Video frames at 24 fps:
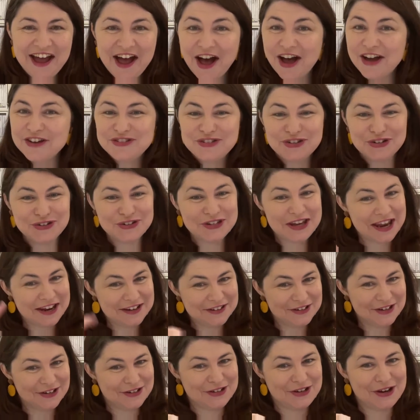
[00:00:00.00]
I do
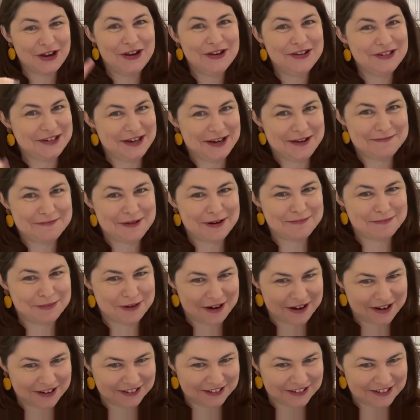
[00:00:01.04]
tend to turn down my
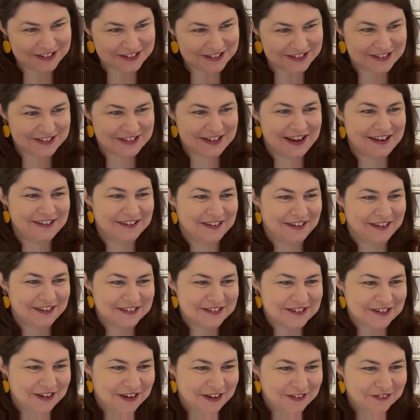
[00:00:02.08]
brightness at night
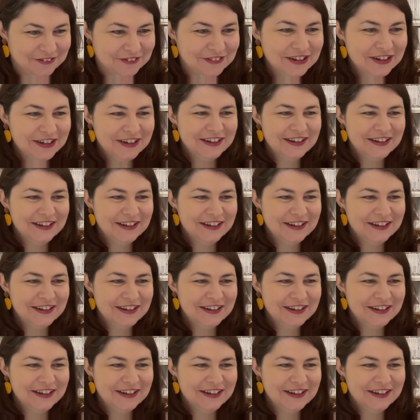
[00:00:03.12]
time.